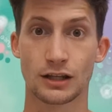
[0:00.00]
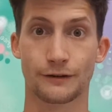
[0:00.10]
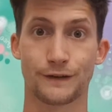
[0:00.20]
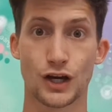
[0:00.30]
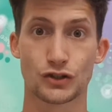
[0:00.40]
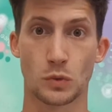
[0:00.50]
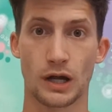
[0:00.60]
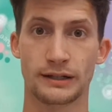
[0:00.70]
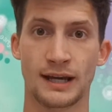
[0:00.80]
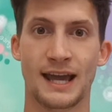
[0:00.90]
The first
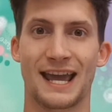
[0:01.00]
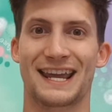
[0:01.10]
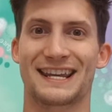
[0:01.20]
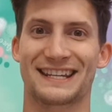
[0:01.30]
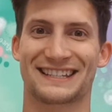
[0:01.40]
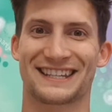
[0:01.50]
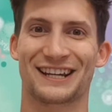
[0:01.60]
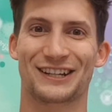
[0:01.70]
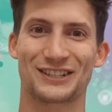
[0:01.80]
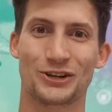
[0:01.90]
one
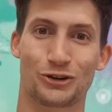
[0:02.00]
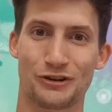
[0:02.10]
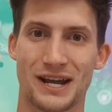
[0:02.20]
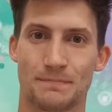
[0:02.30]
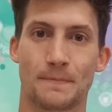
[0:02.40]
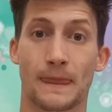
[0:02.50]
is your grip.